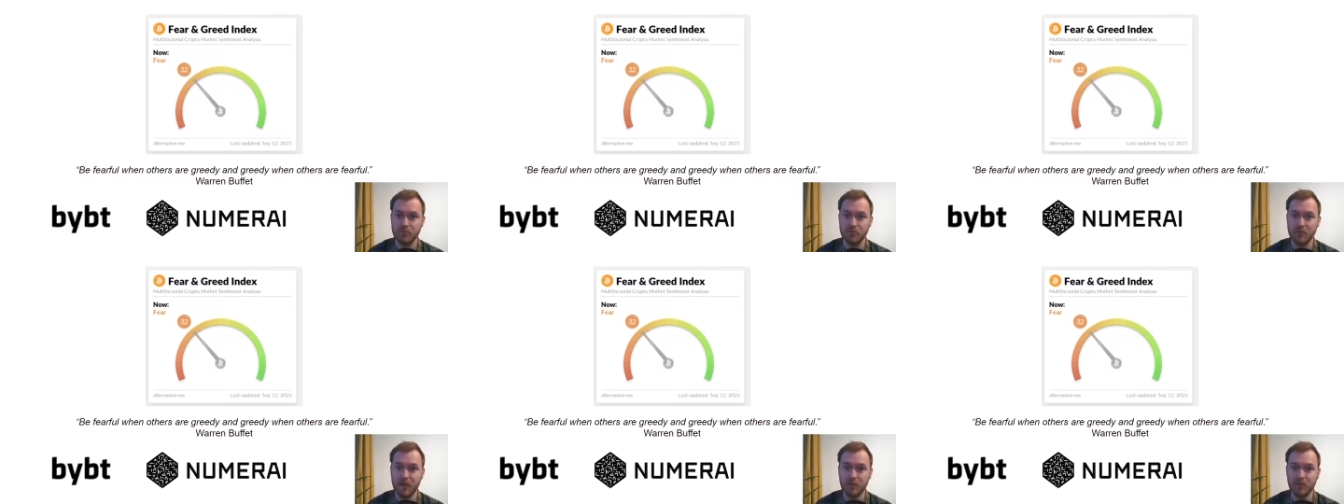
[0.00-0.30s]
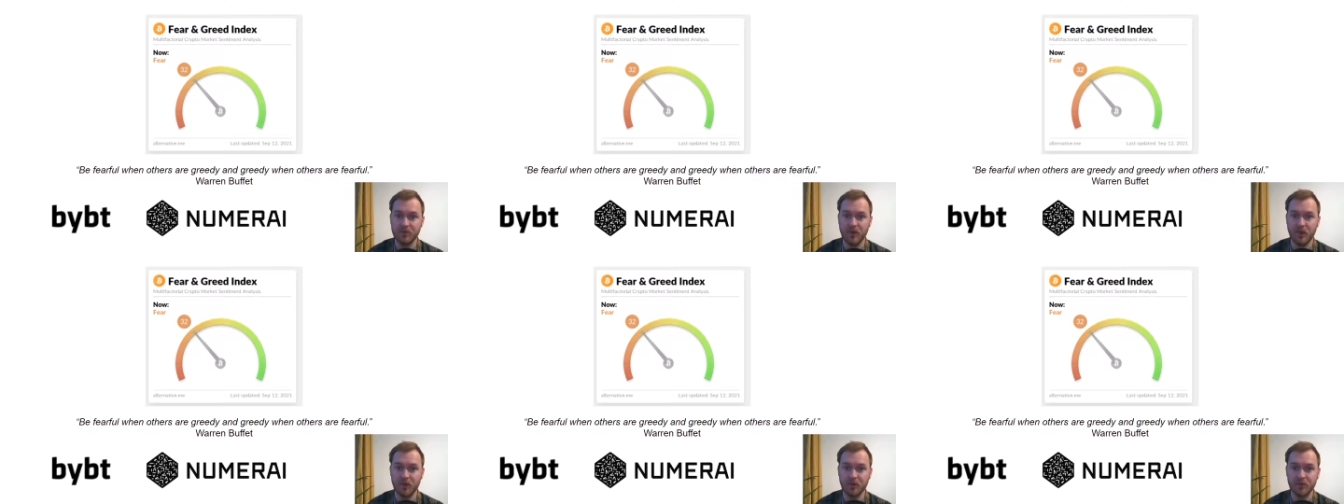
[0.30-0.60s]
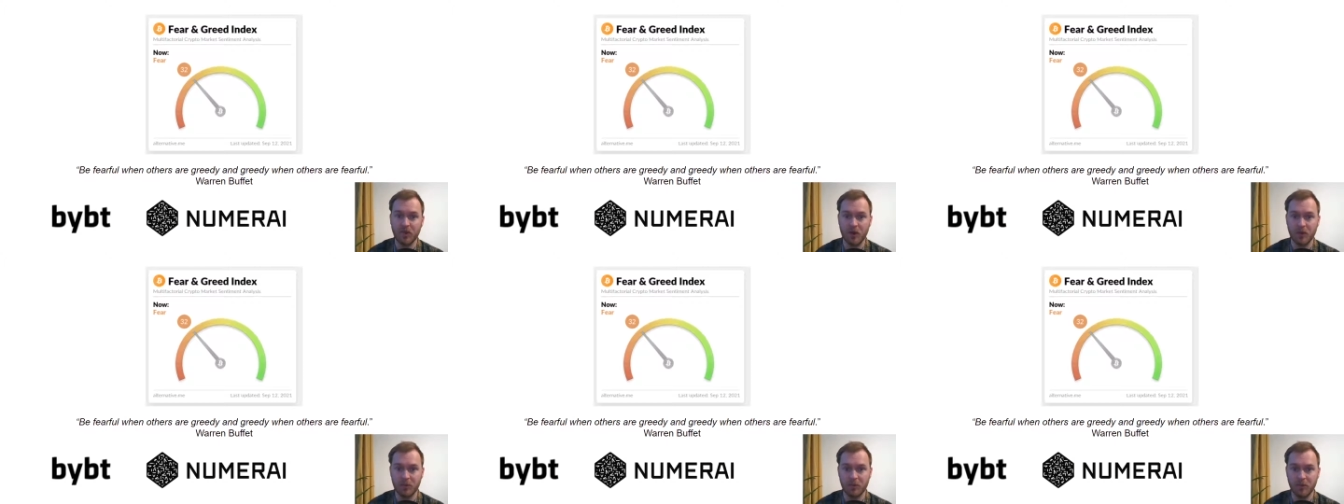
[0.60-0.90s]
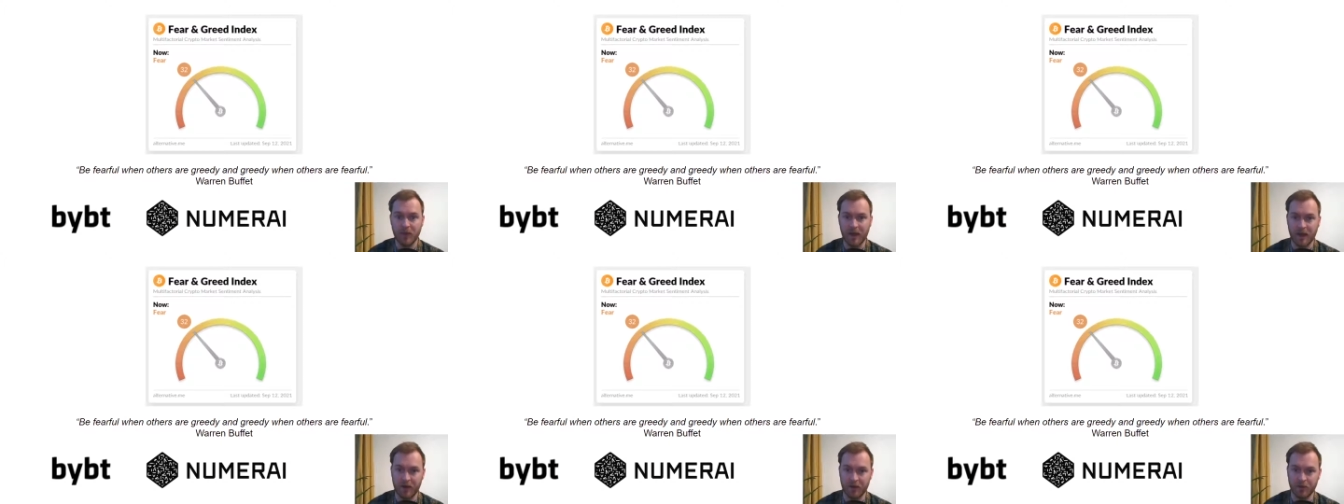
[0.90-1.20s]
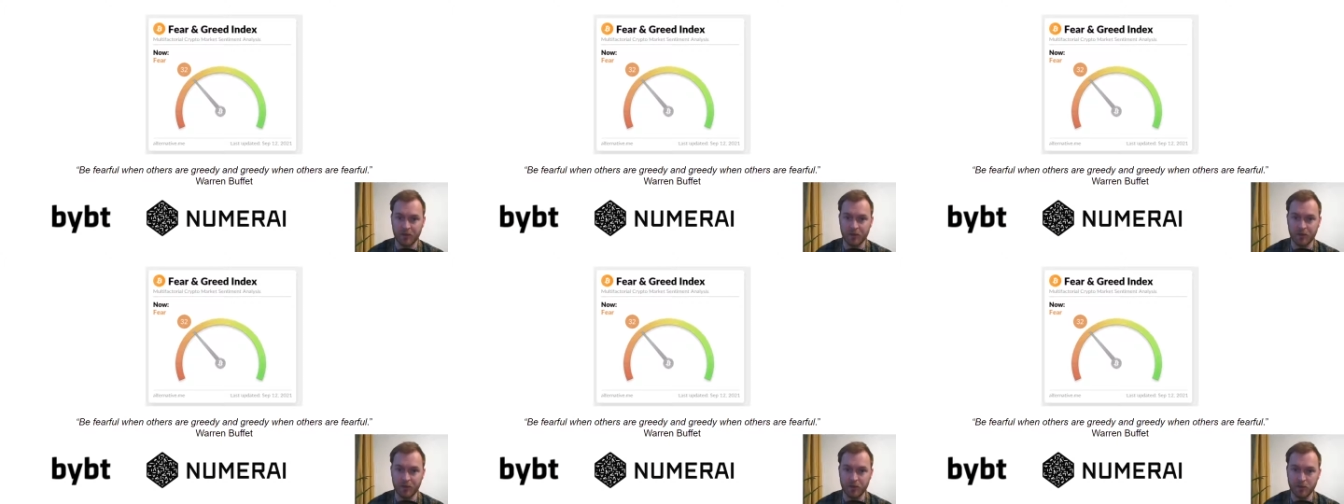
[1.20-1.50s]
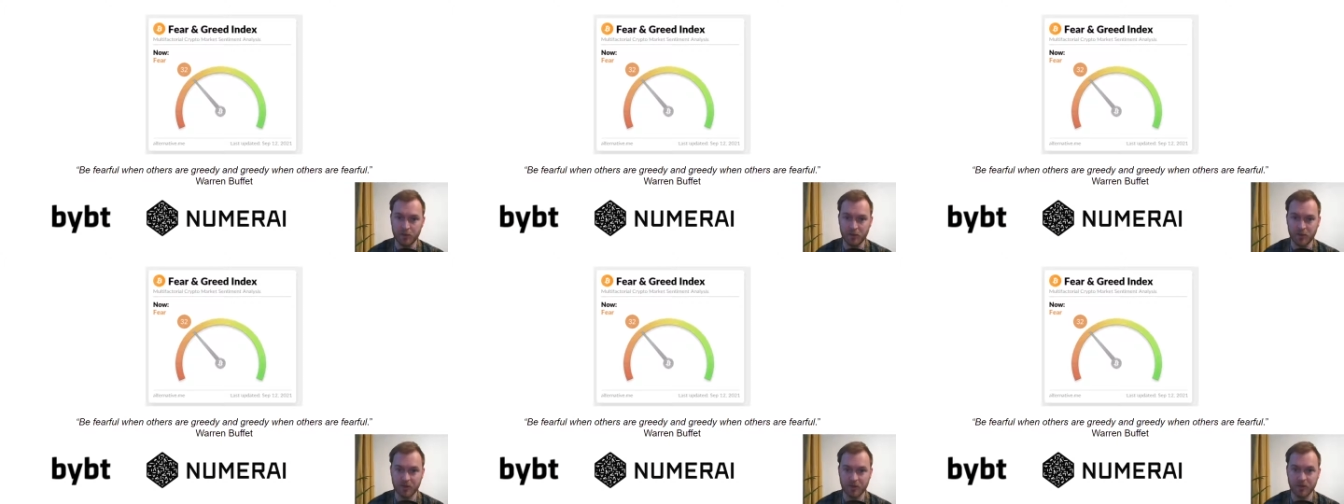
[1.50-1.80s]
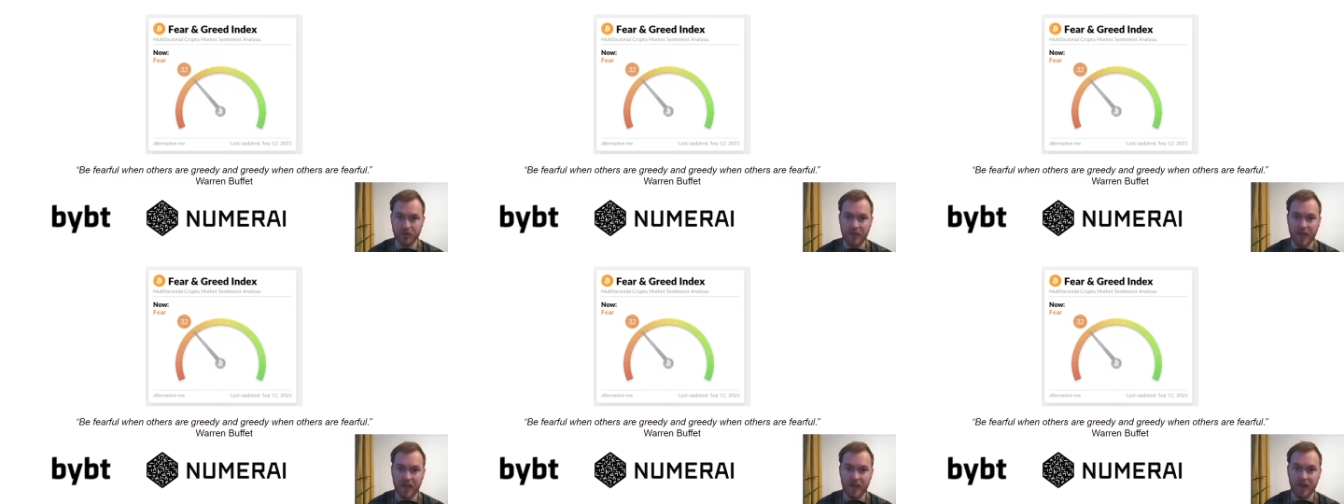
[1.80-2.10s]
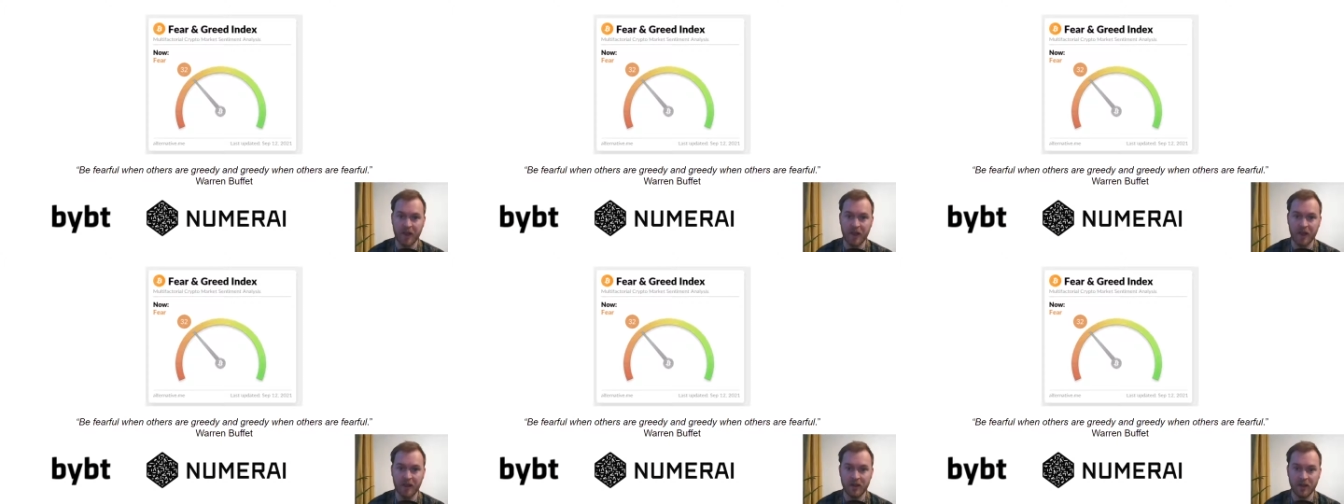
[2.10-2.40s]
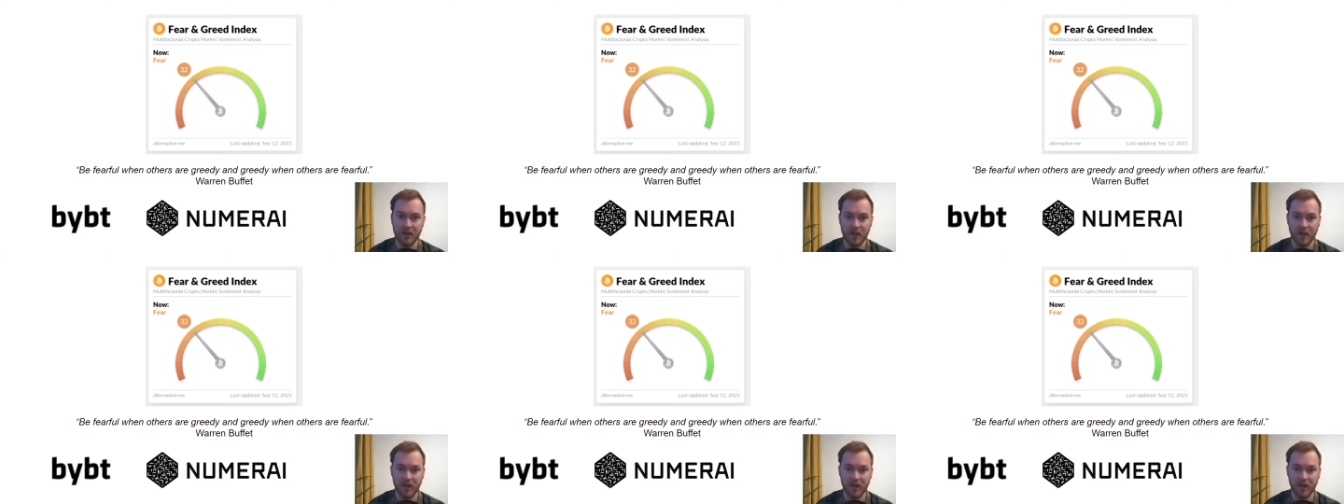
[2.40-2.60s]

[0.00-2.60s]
bip.com and numer.ai,